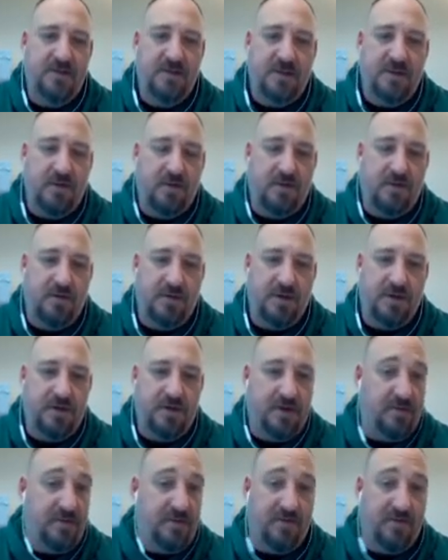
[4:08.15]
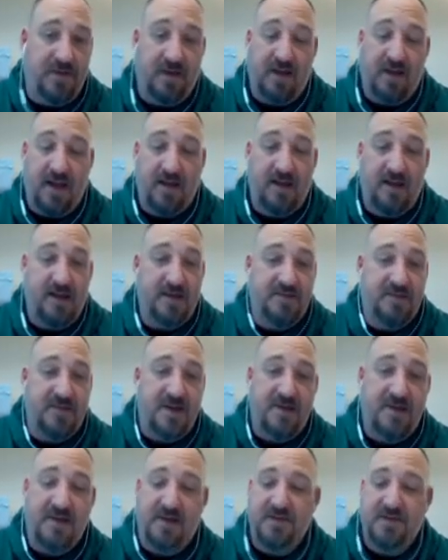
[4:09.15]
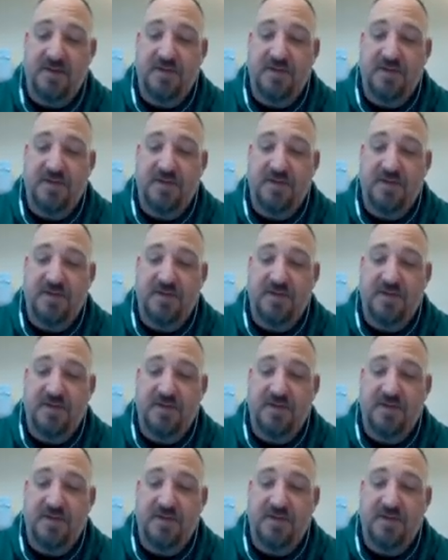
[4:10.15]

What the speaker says: so you can be reelected as many times